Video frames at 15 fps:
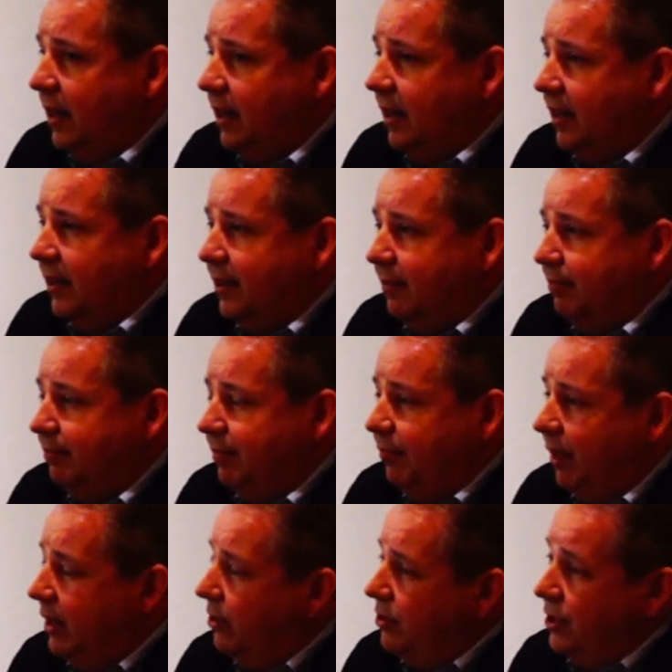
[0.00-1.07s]

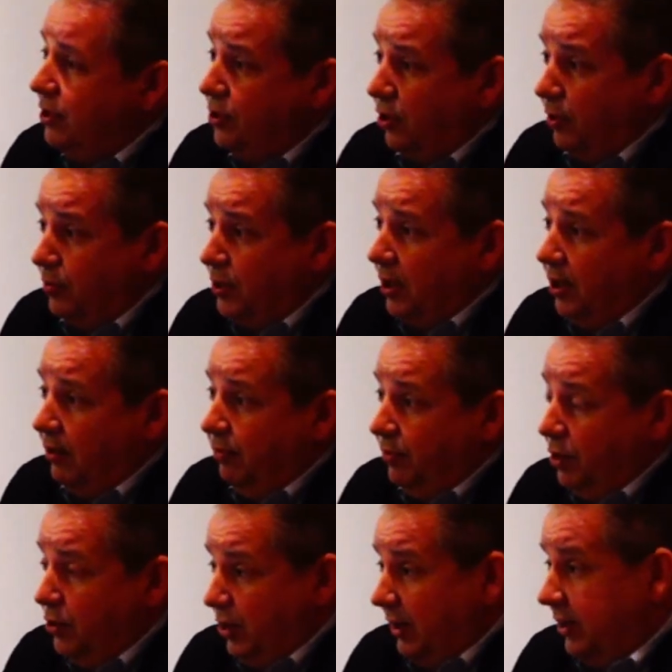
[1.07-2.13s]
Vendors in terms of
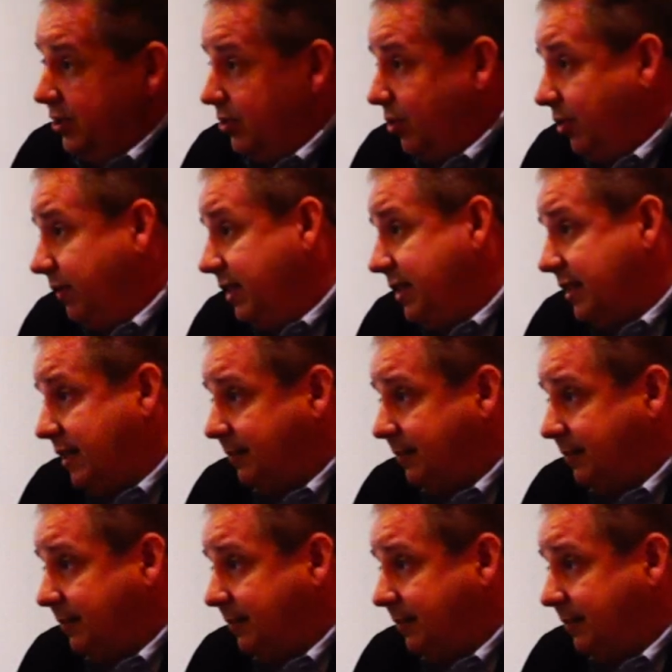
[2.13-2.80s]
using the service?